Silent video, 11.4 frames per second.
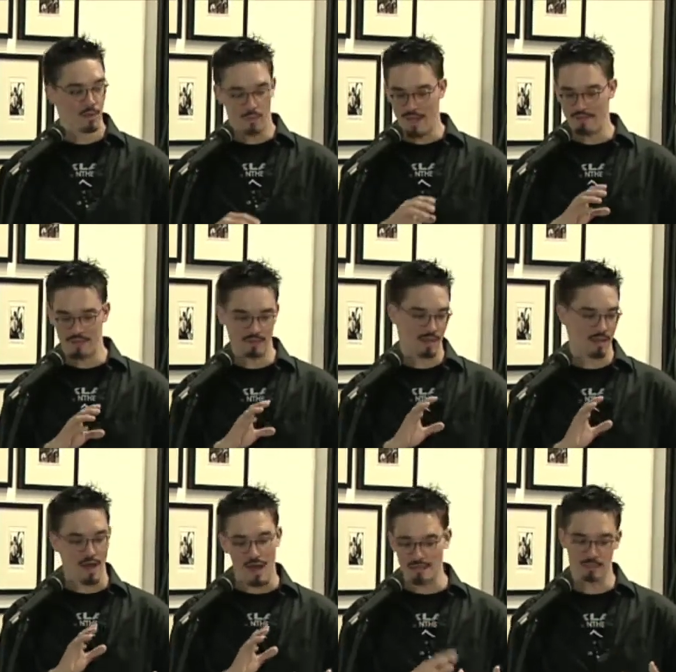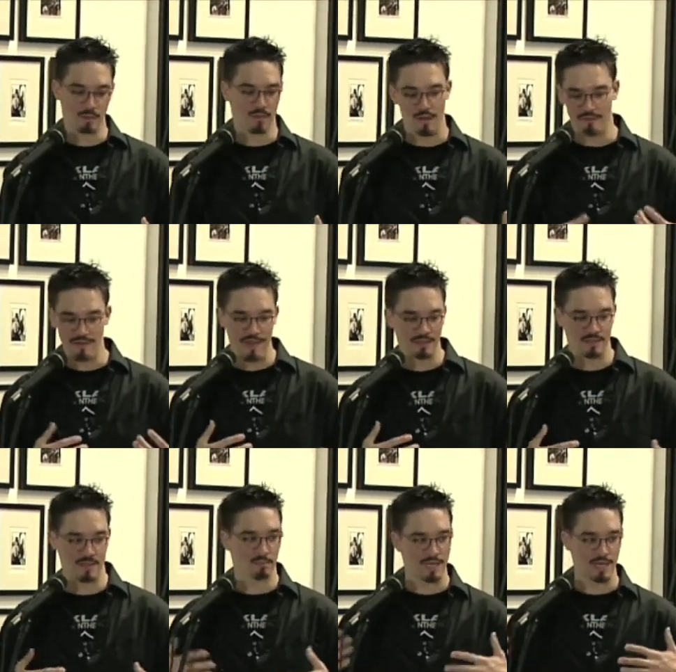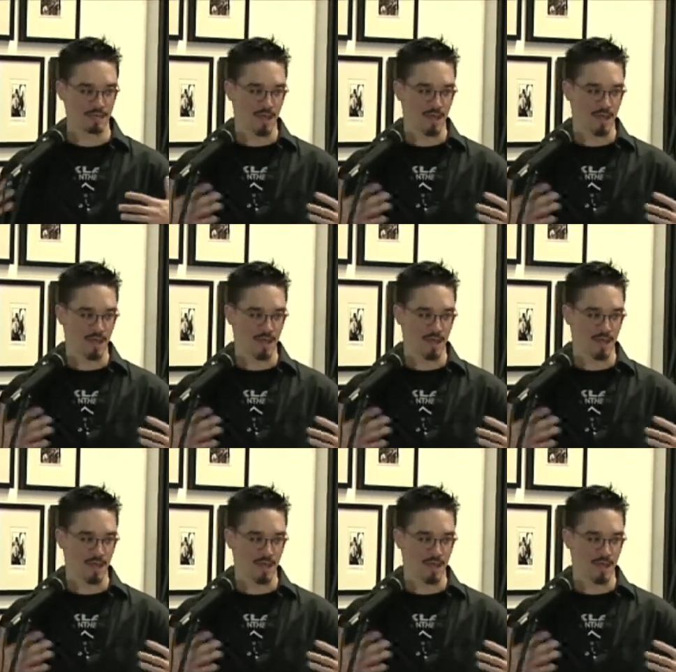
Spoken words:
We have these awesome events that blend